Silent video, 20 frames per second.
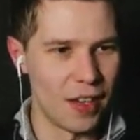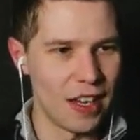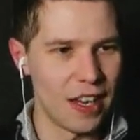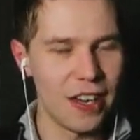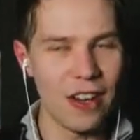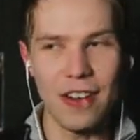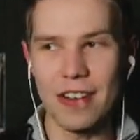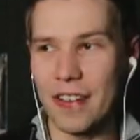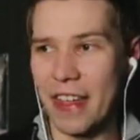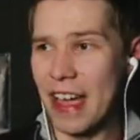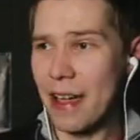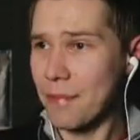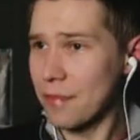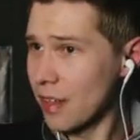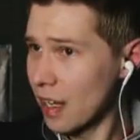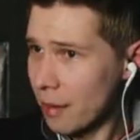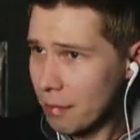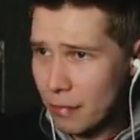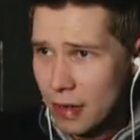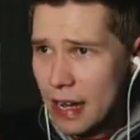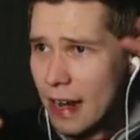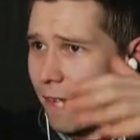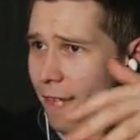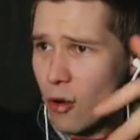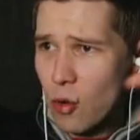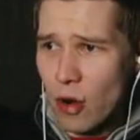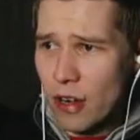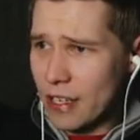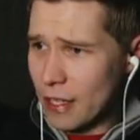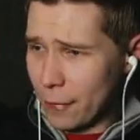And not only that, but
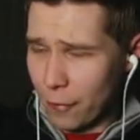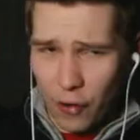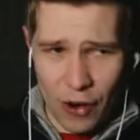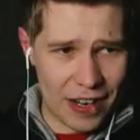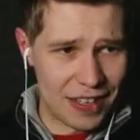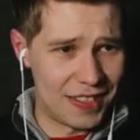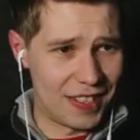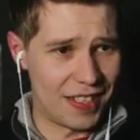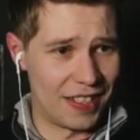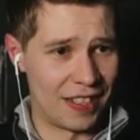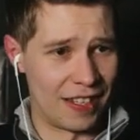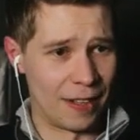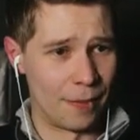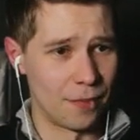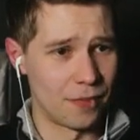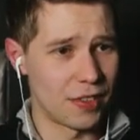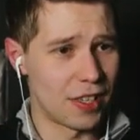everyone is friends here.